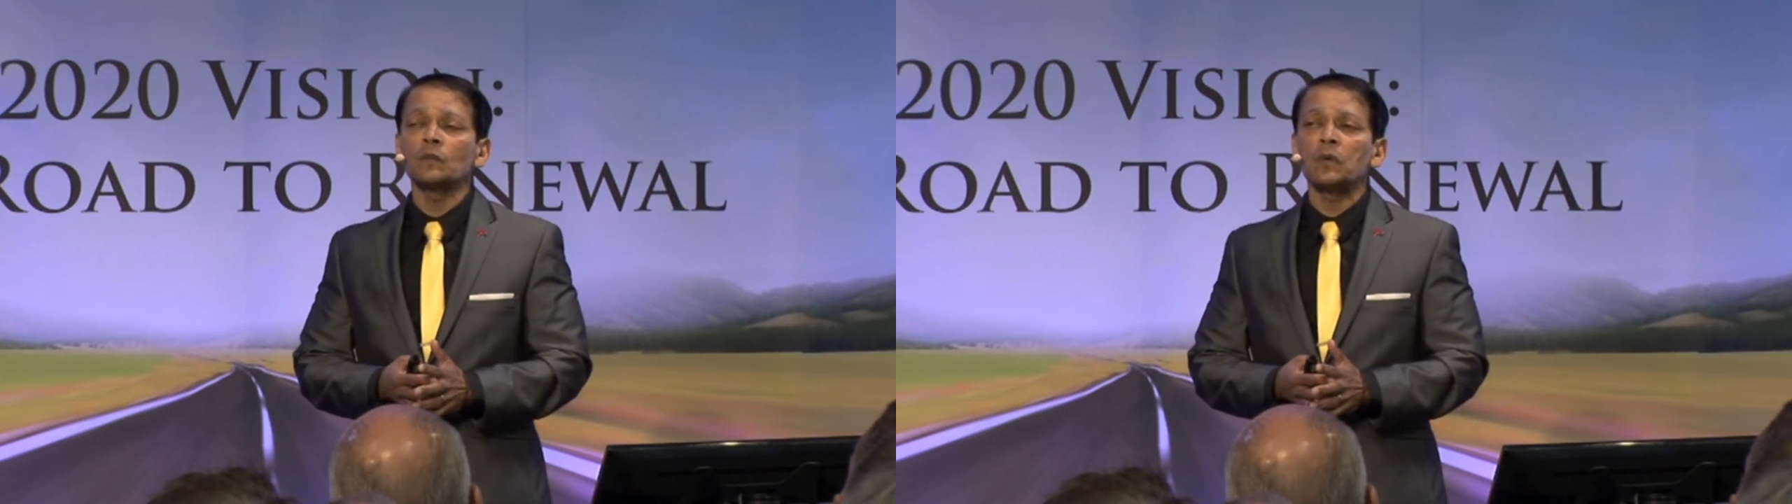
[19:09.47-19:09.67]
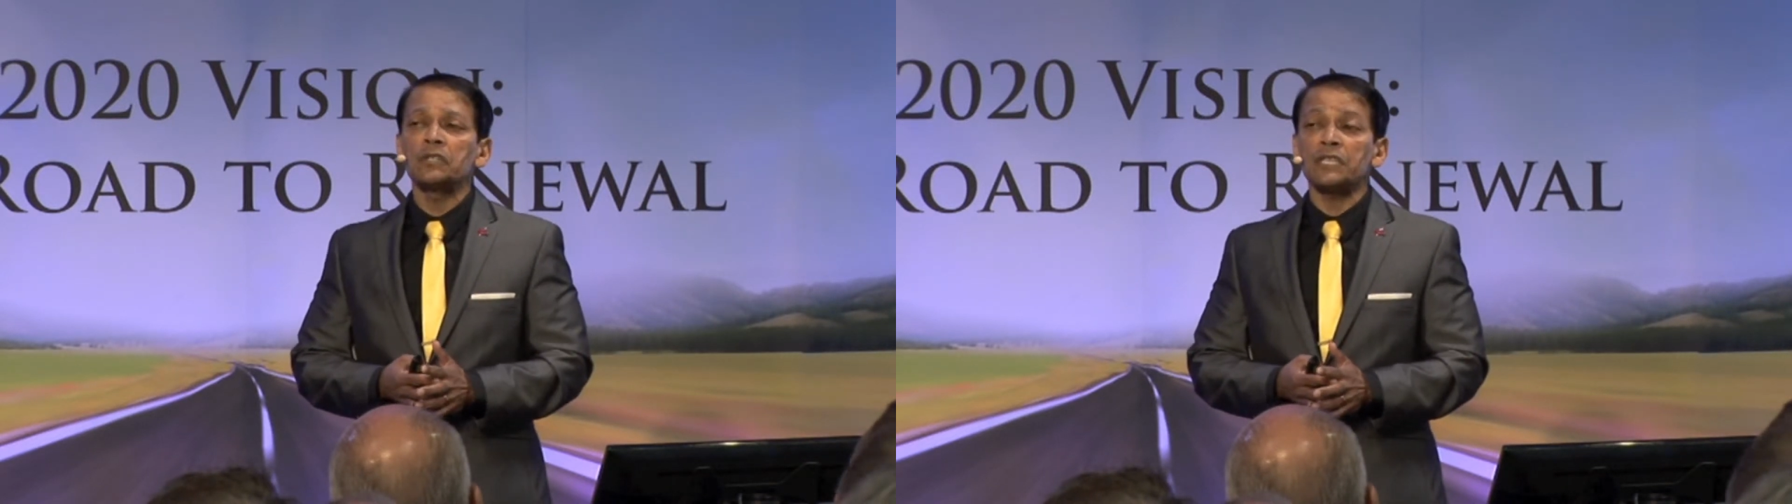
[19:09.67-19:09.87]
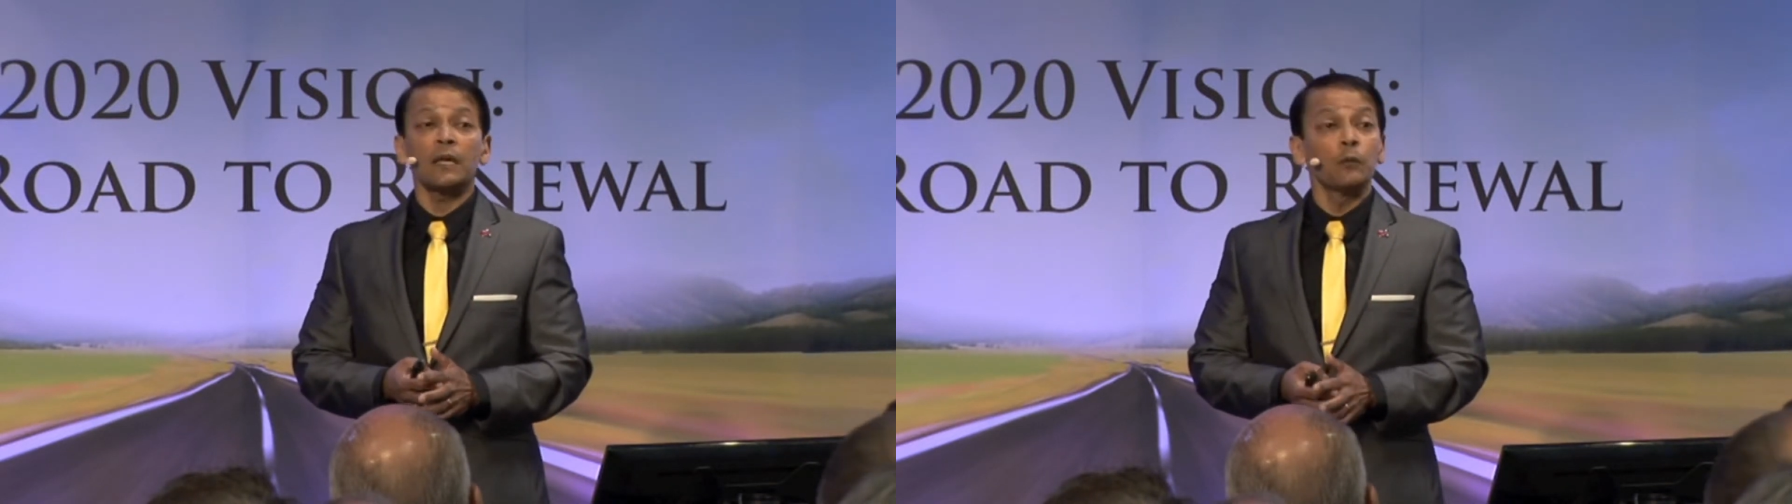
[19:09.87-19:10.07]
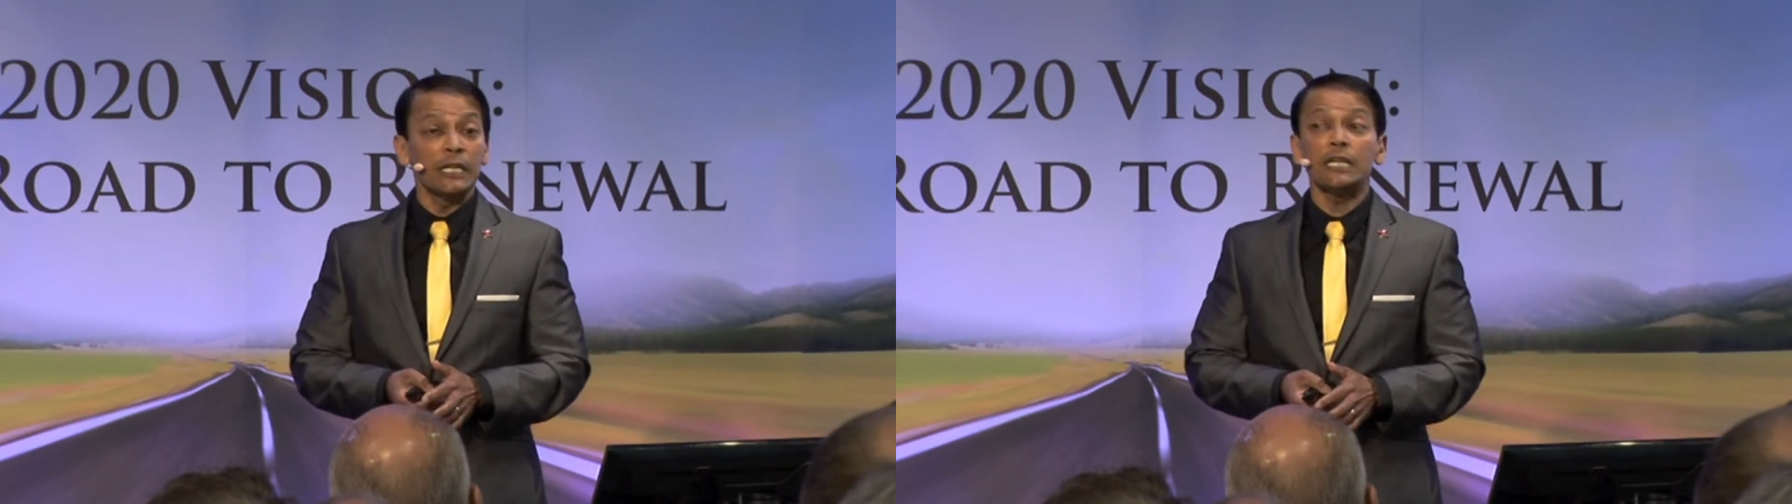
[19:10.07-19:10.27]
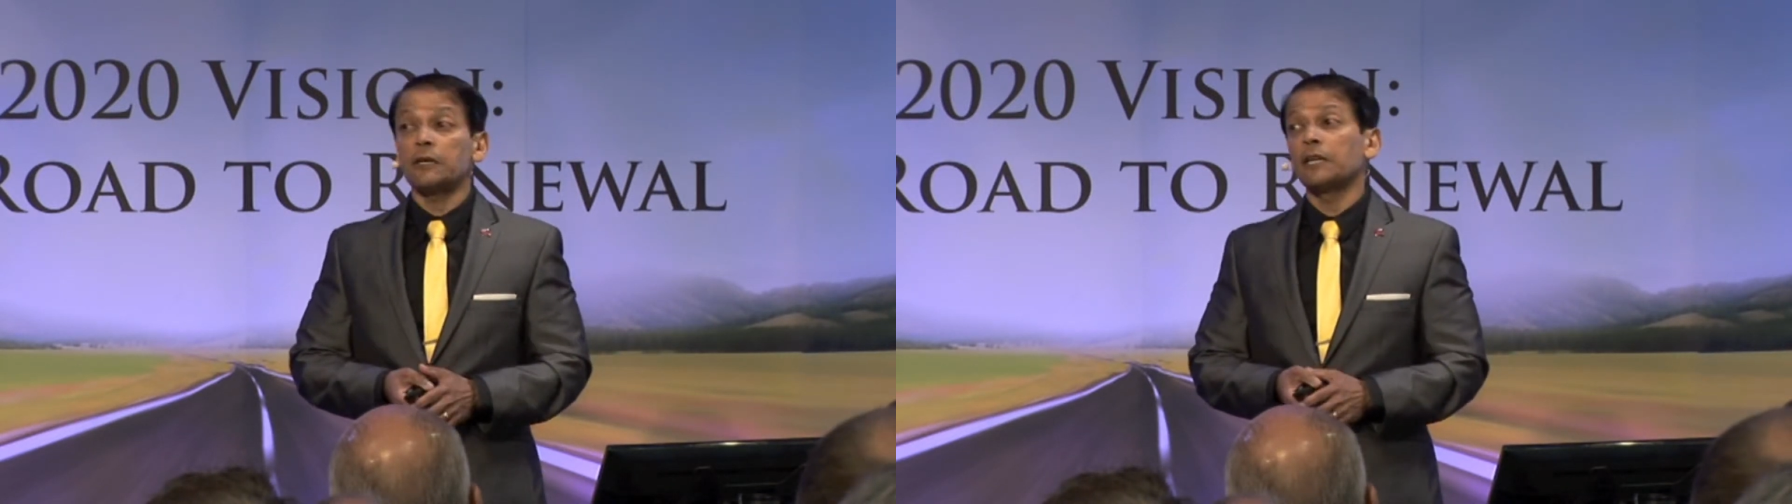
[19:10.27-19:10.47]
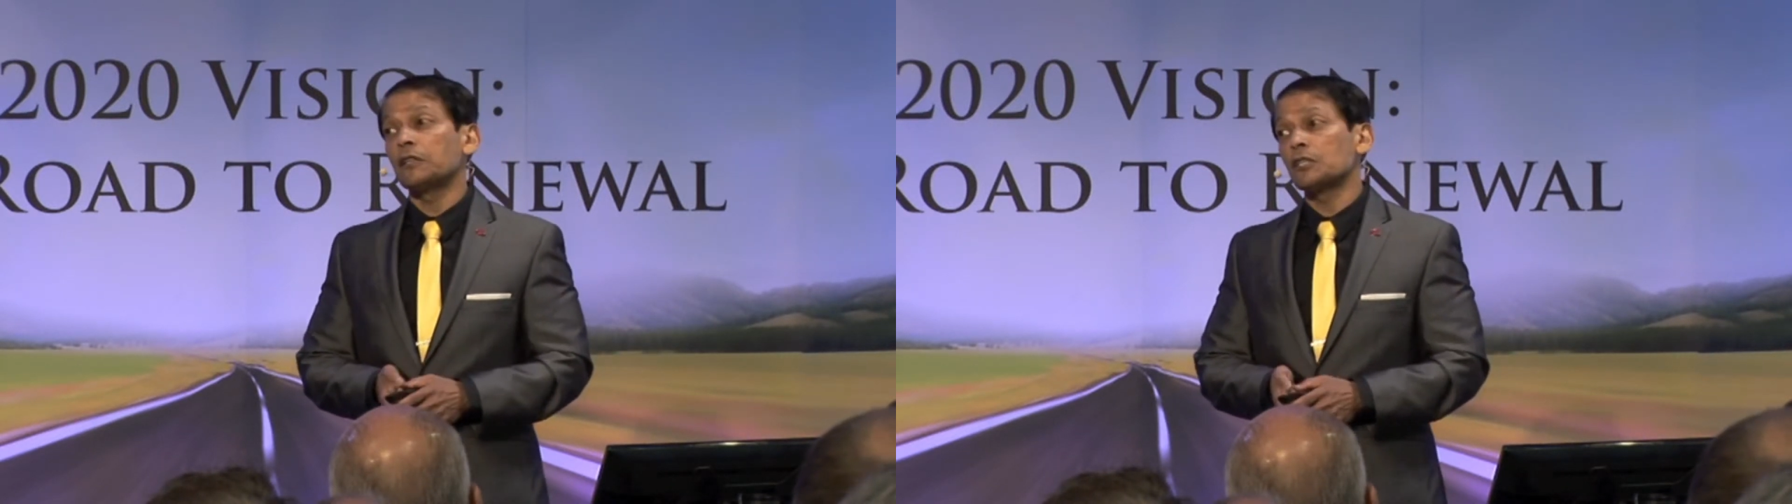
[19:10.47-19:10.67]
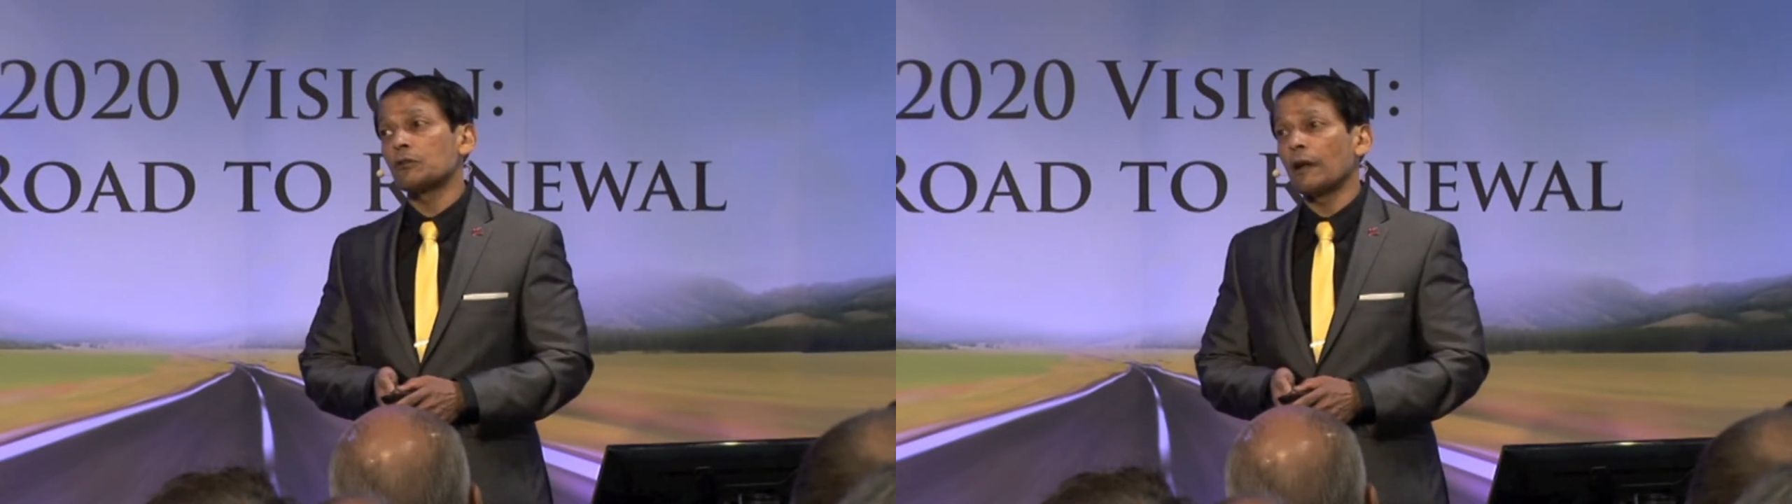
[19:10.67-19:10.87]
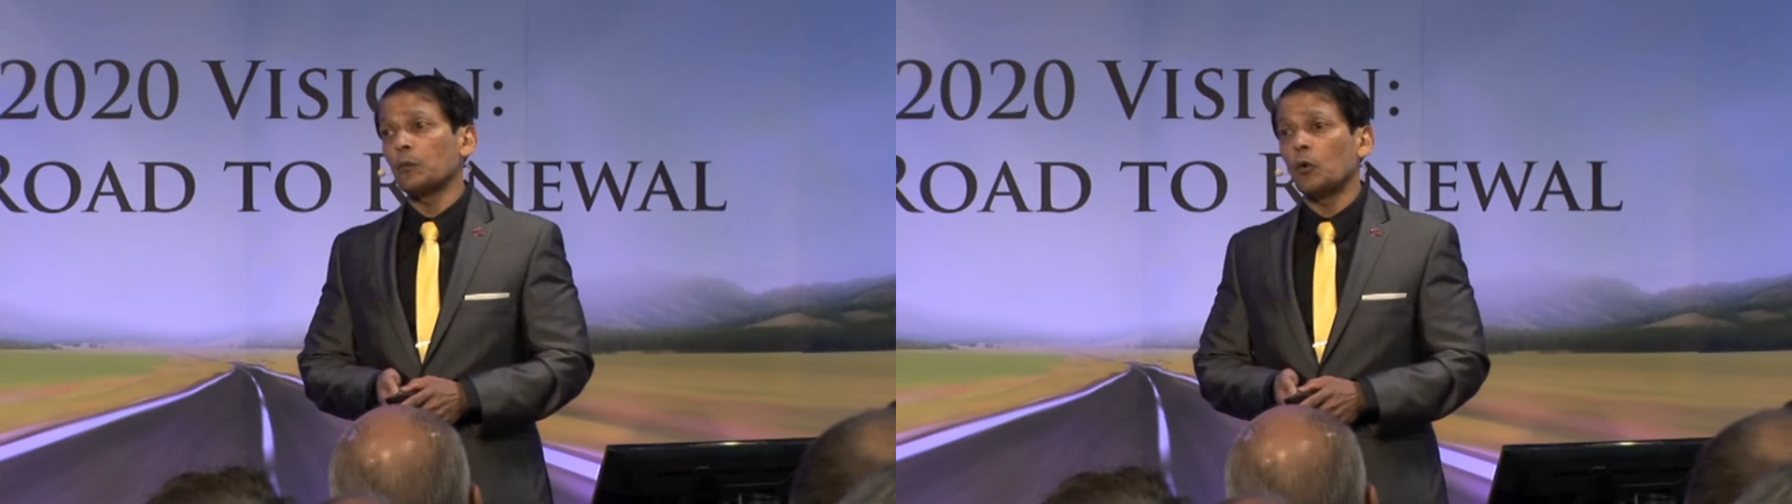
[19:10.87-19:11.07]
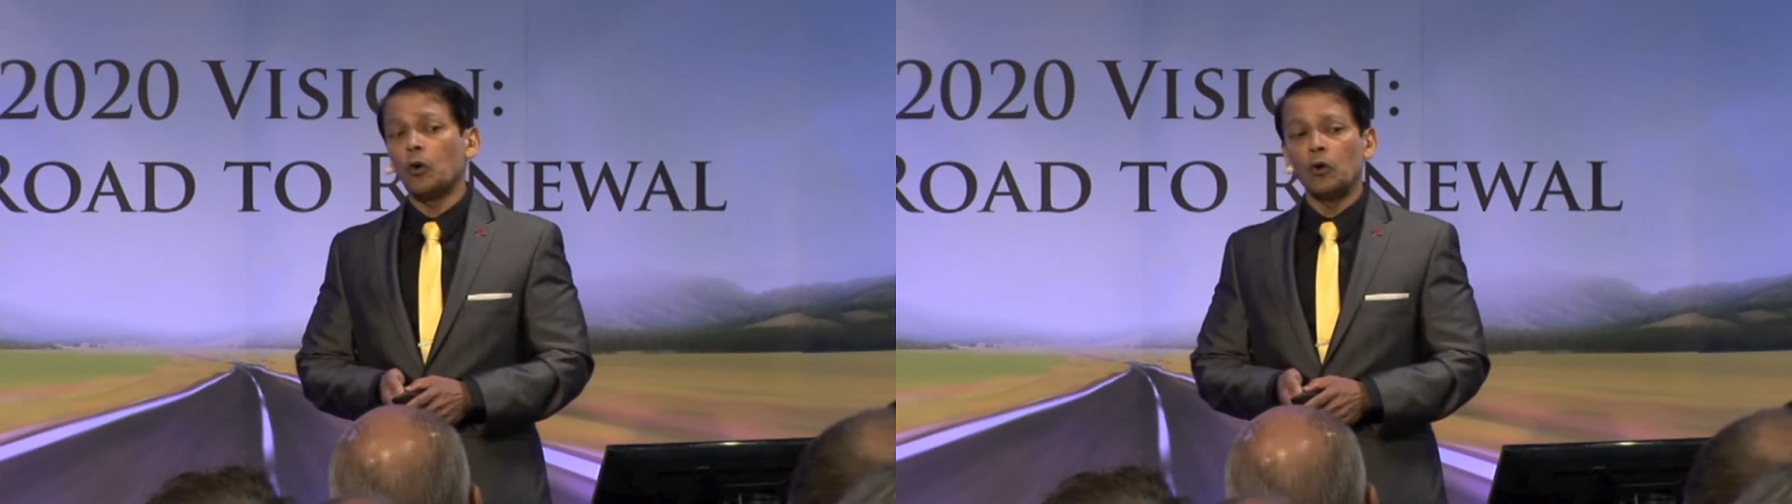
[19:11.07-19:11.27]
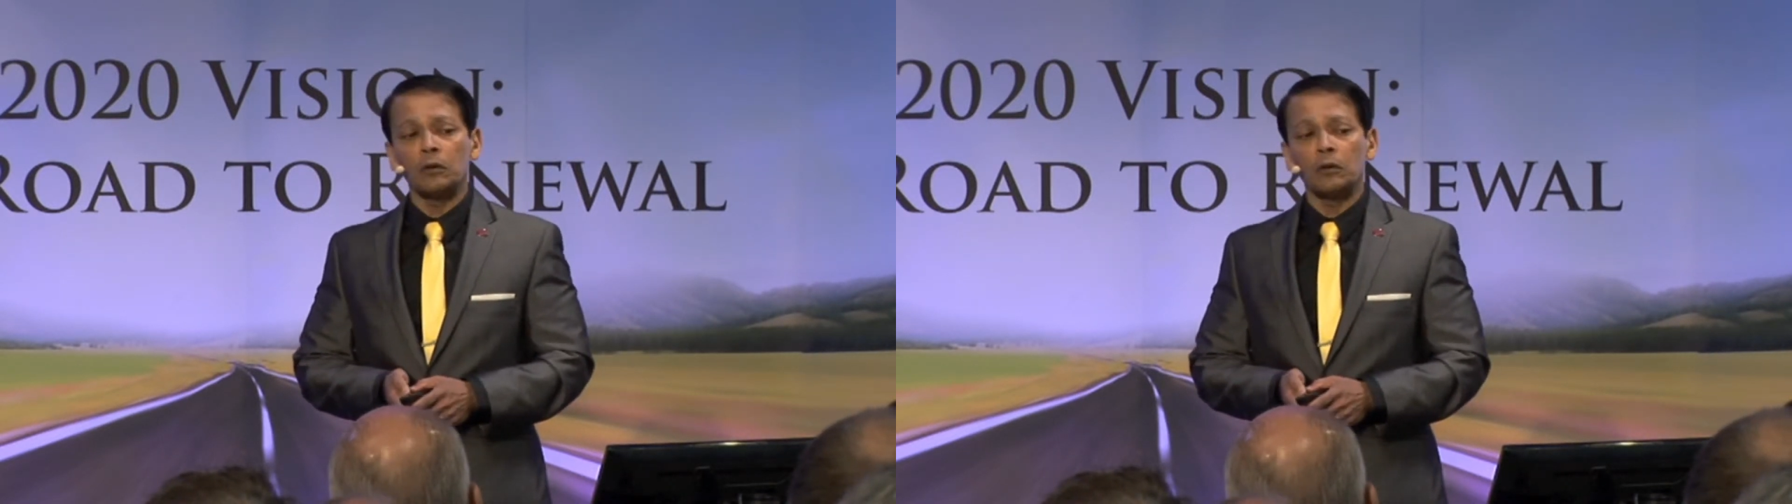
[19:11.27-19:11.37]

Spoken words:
saying we need to enter this great war.